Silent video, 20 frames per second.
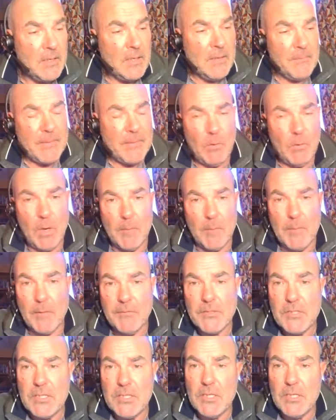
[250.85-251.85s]
Now, I'm
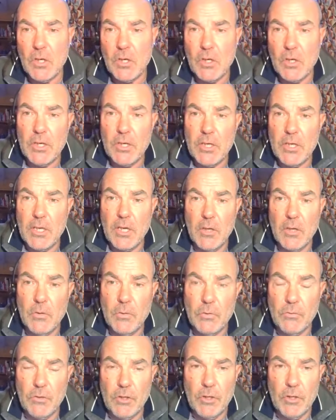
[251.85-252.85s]
obviously not going to go
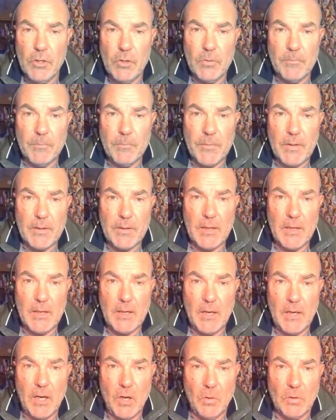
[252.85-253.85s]
through the
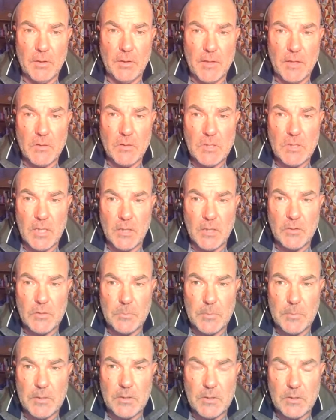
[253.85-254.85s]
whole of those notes
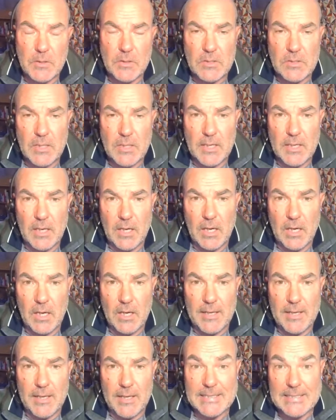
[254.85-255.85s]
because they are
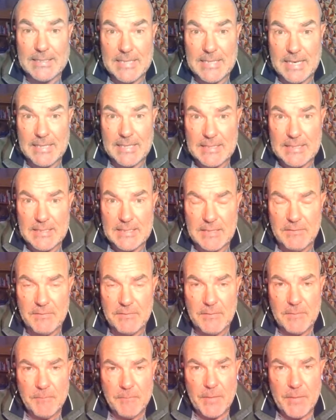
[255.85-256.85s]
extensive,
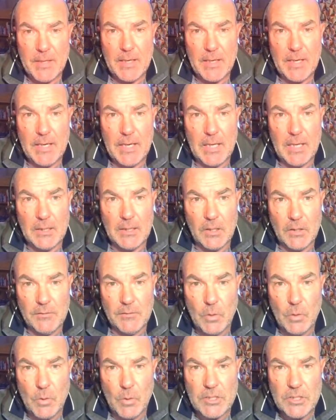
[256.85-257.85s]
uh, a lot
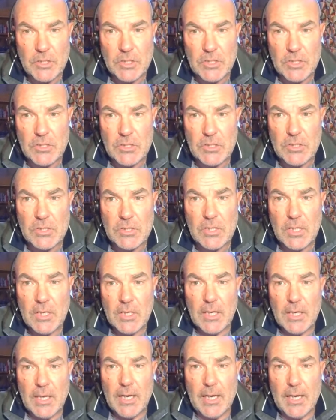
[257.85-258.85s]
of questions.
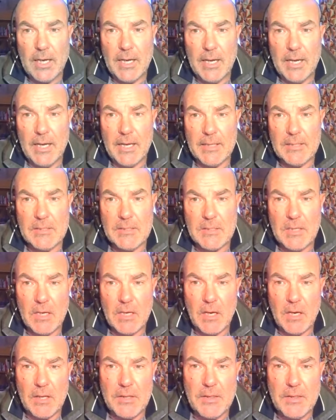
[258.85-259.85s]
And
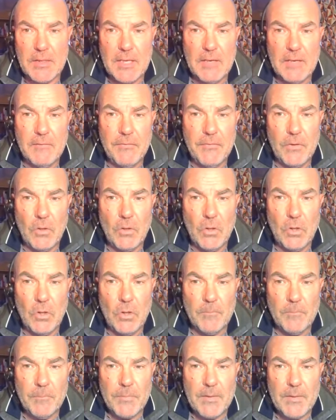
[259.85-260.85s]
I think
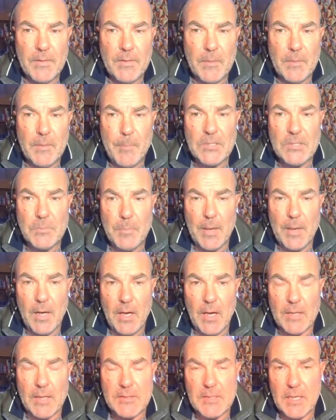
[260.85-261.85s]
for the best
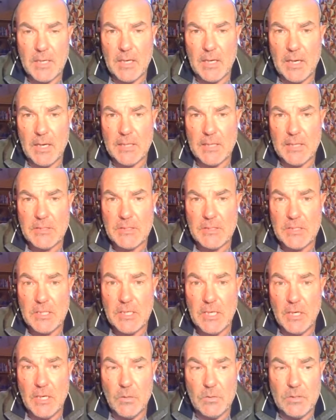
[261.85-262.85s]
part, our
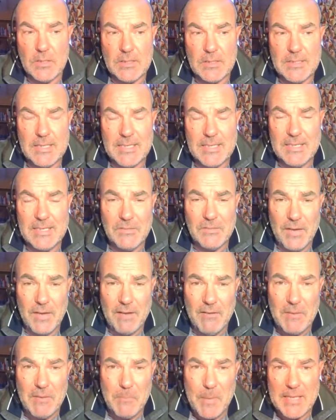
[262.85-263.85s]
CEO did his
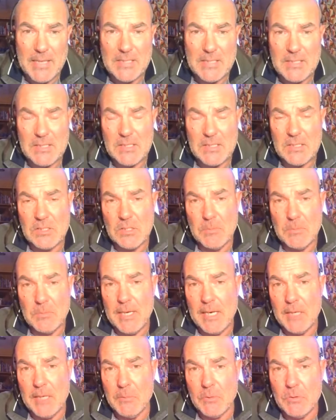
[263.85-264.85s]
very best to be
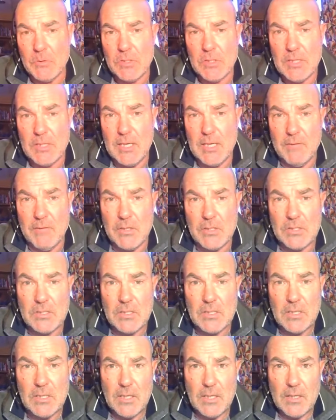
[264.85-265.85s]
able to give us
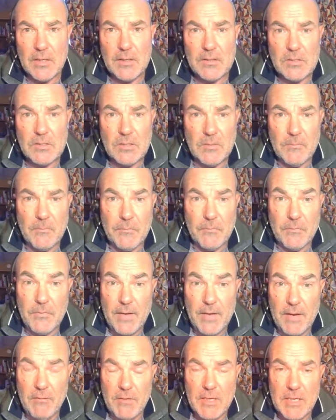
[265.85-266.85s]
some
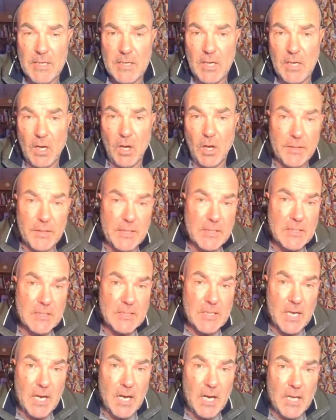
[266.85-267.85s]
very
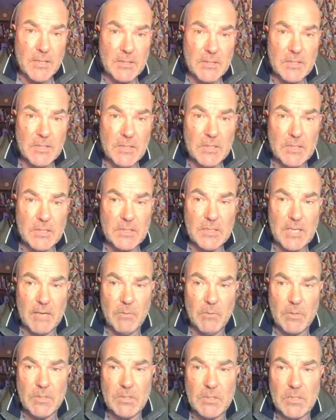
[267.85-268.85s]
honest answers.
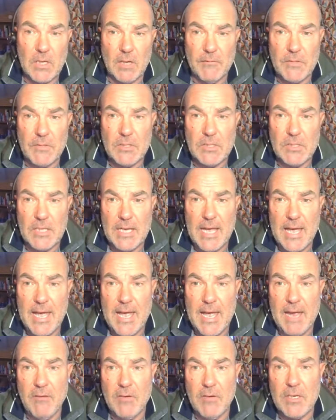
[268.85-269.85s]
There was obviously
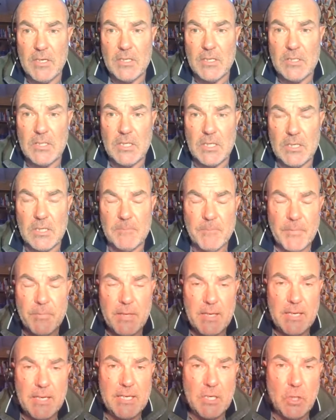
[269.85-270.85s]
areas that
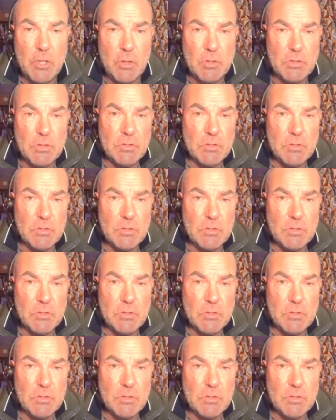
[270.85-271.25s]
he couldn't.